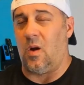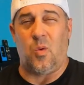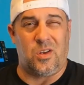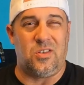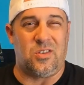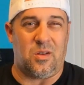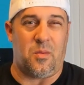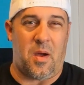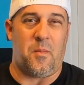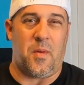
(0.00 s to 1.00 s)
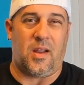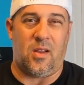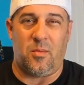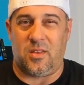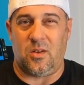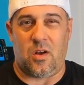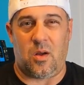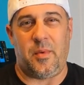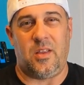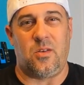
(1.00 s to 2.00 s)
I was using a mountain bike helmet though
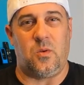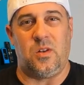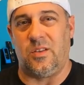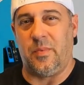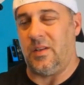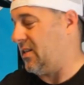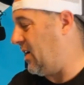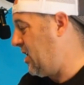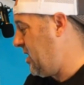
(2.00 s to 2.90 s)
on all my other ones, but